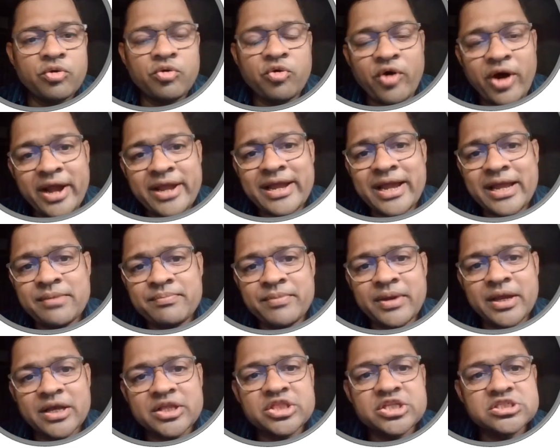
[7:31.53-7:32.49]
Why I
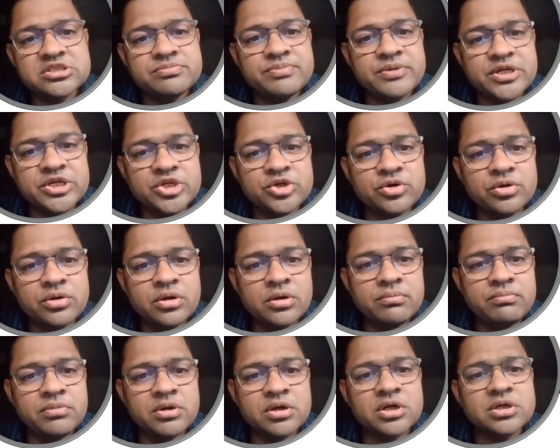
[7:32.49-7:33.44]
make this video?
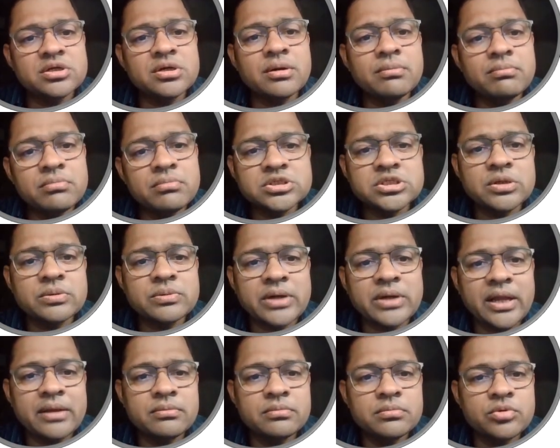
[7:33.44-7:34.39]
Because numbers
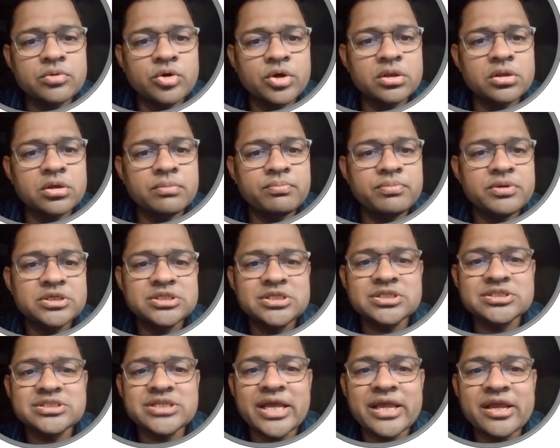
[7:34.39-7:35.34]
of time when the
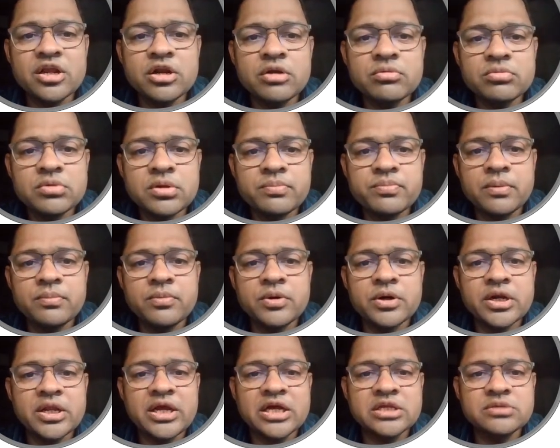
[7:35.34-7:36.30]
vicious cycle of the
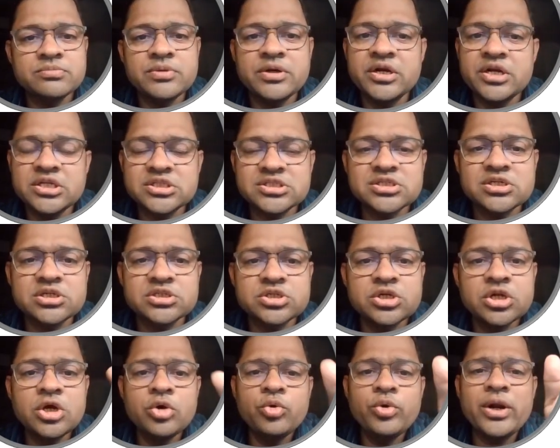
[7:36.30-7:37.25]
poverty has been discussed,
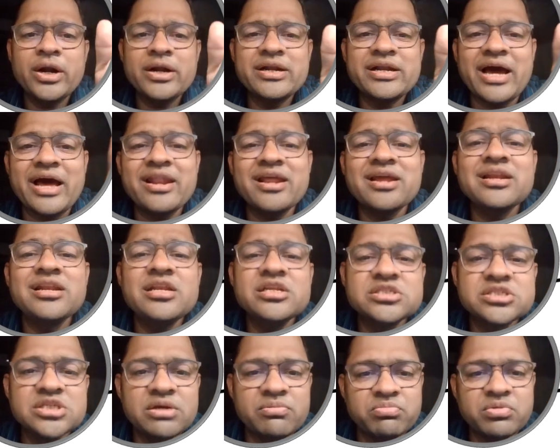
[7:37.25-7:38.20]
we are
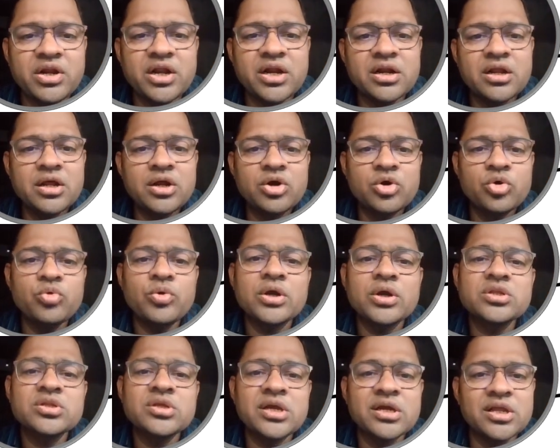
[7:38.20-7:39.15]
directly shifted
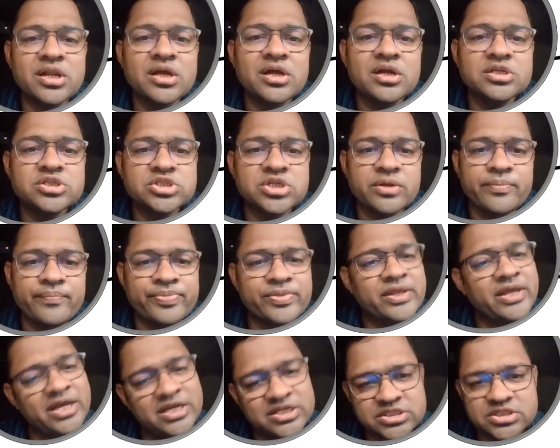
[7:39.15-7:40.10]
toward the agriculture.
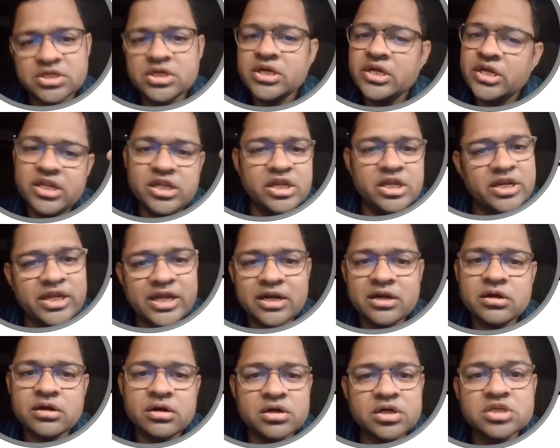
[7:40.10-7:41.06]
Yes, in
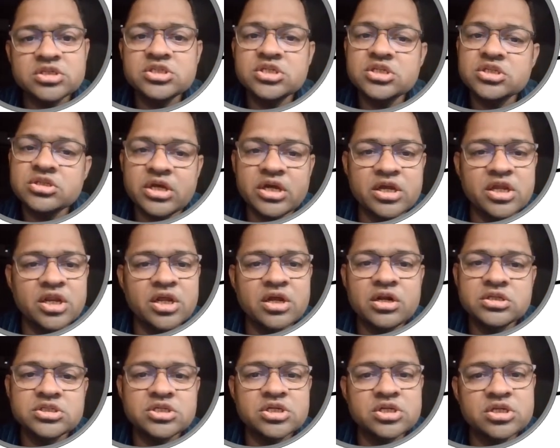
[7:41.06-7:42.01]
Indian context, the
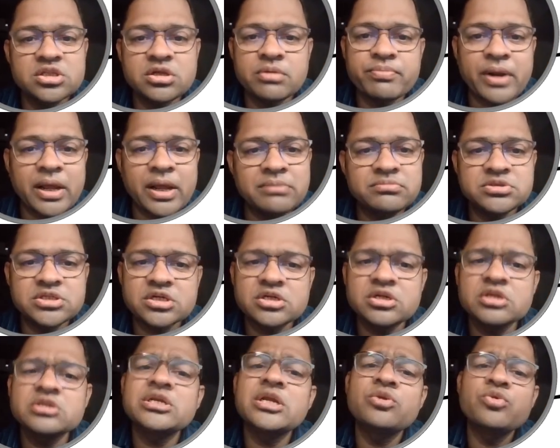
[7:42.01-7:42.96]
agriculture is the prime
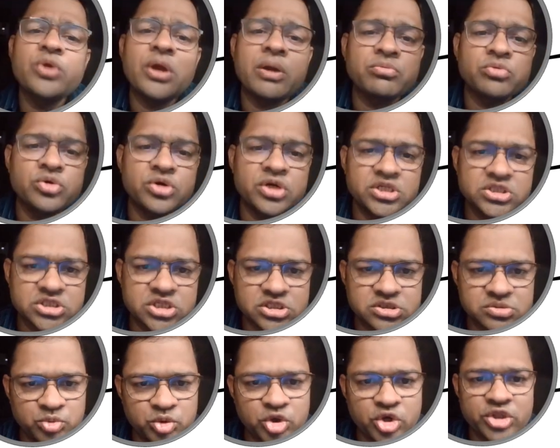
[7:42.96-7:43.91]
sector and we have to
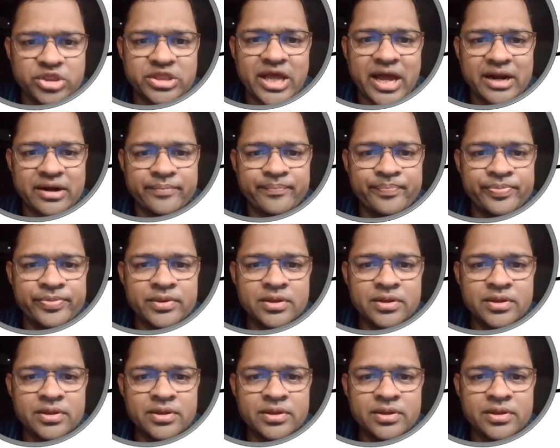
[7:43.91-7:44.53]
discuss more on that.